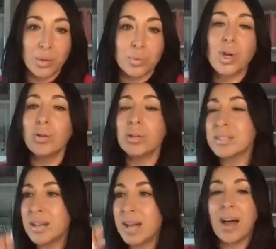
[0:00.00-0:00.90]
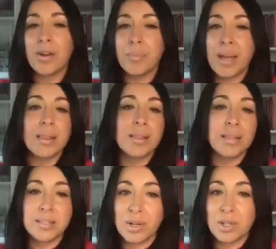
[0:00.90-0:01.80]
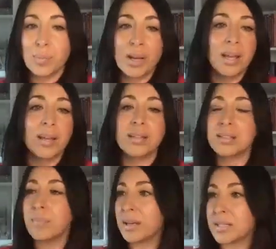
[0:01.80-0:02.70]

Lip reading: Don't listen to how to make this much money in this amount